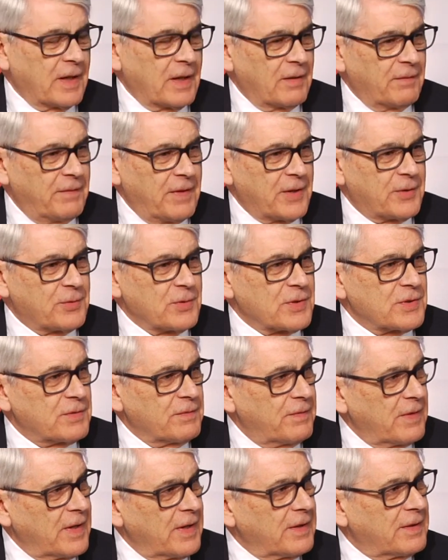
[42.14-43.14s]
at a veterans
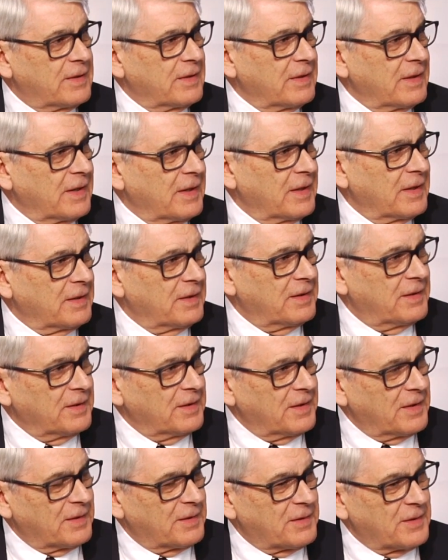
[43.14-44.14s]
event, and
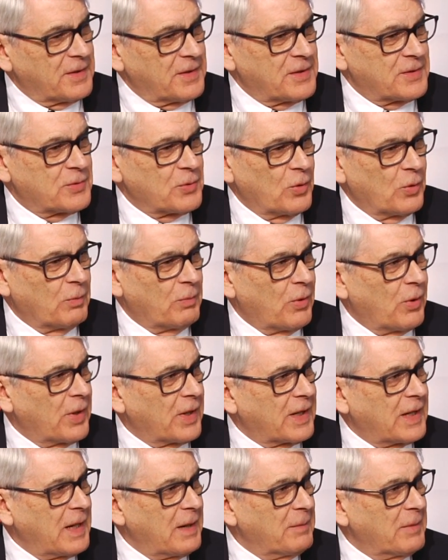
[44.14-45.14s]
uh, this old
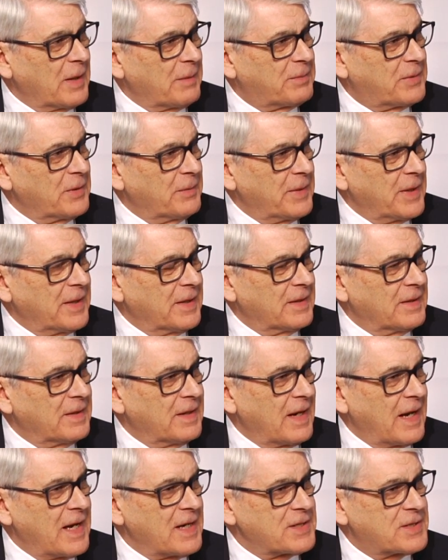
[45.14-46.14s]
boy came up to me
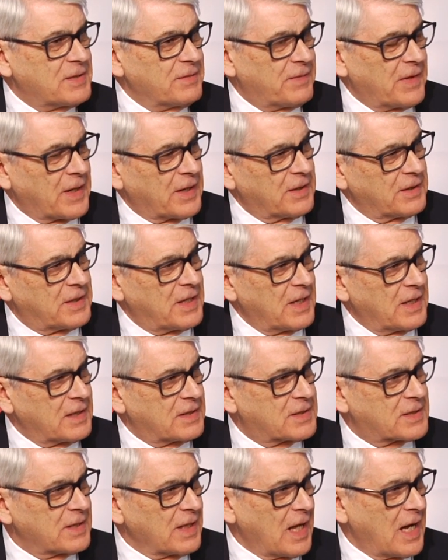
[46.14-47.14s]
and asked if I could
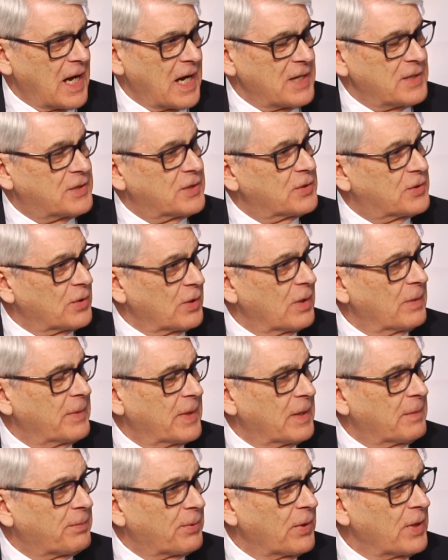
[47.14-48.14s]
take slides and turn them
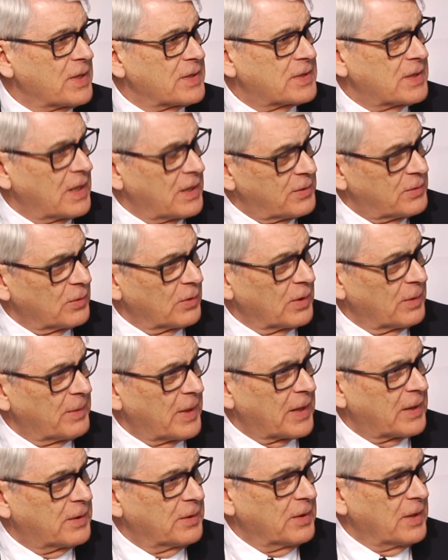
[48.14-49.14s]
into prints, and I told him
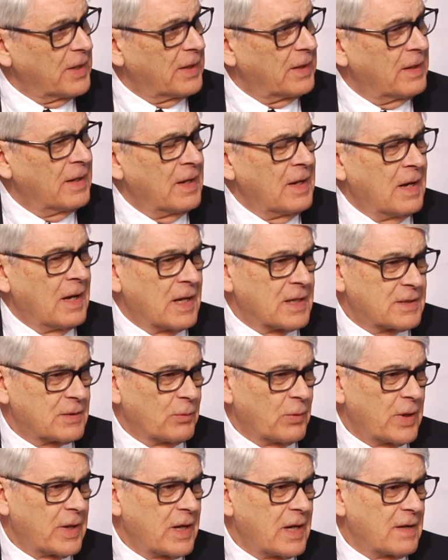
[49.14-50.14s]
I could. I said,
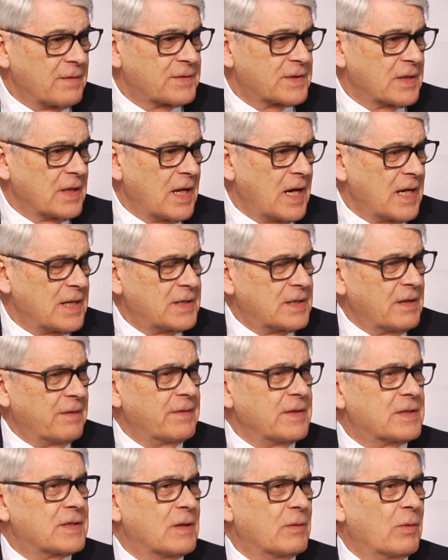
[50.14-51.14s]
what do you have slides of?
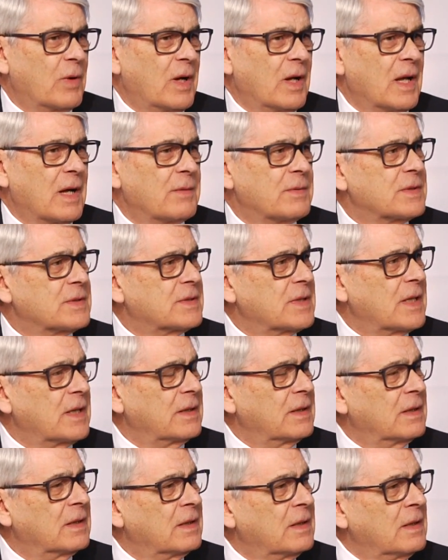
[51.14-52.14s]
He said, well, I was
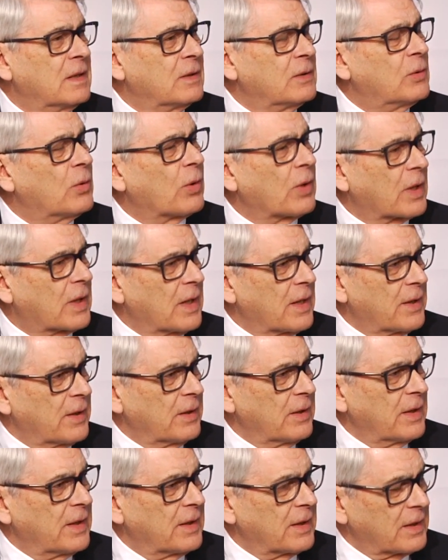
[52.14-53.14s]
a door
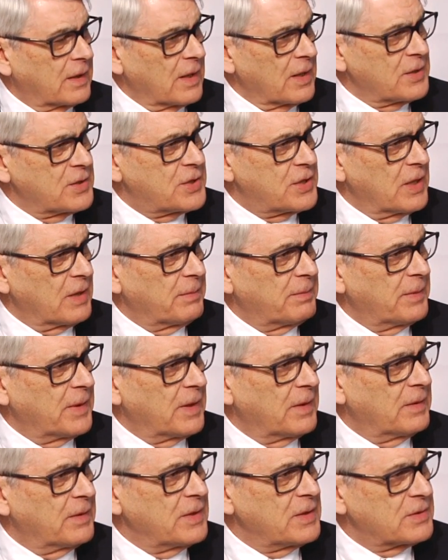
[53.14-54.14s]
gunner in a gunship,
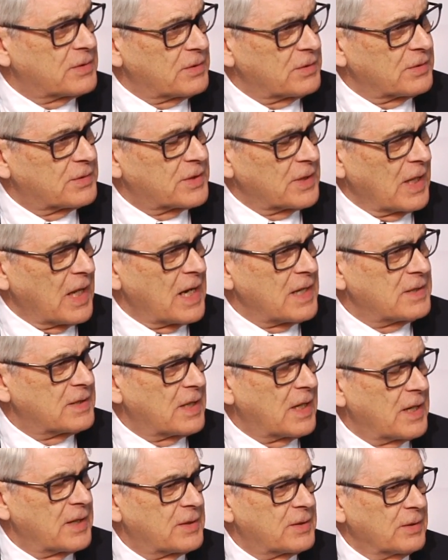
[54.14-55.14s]
and these are slides
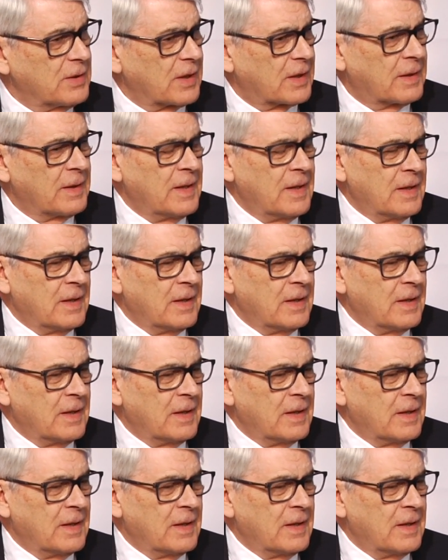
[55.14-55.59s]
that I took